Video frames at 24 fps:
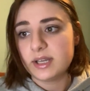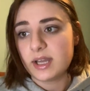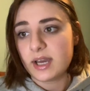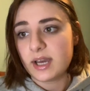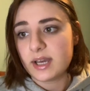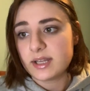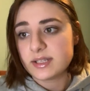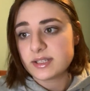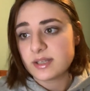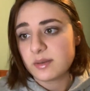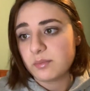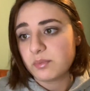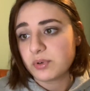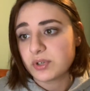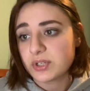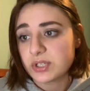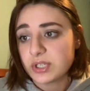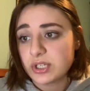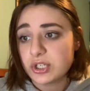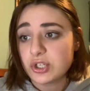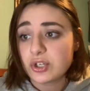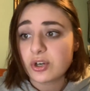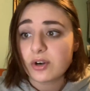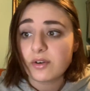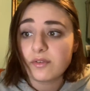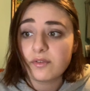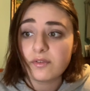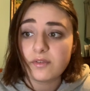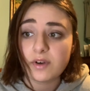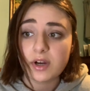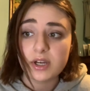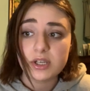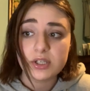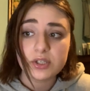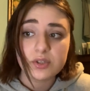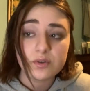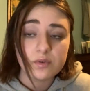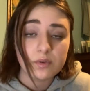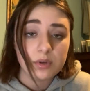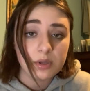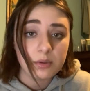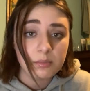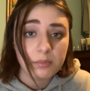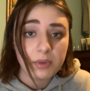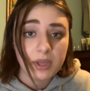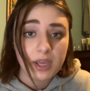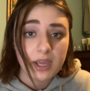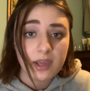as a procedure of fine-tuning
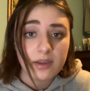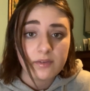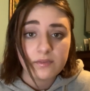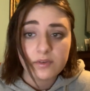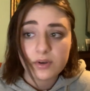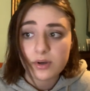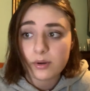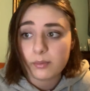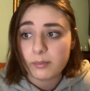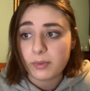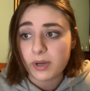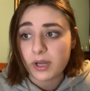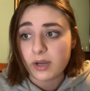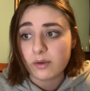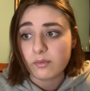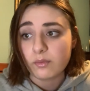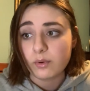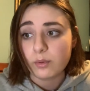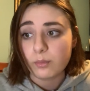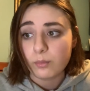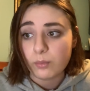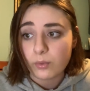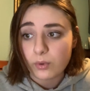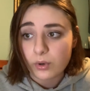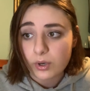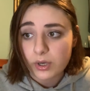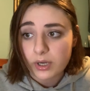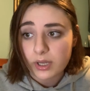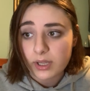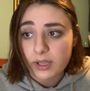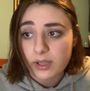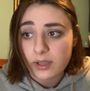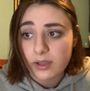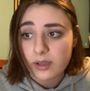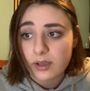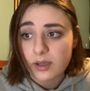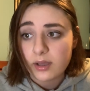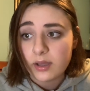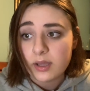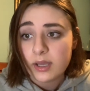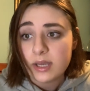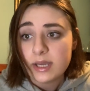behavior by rewarding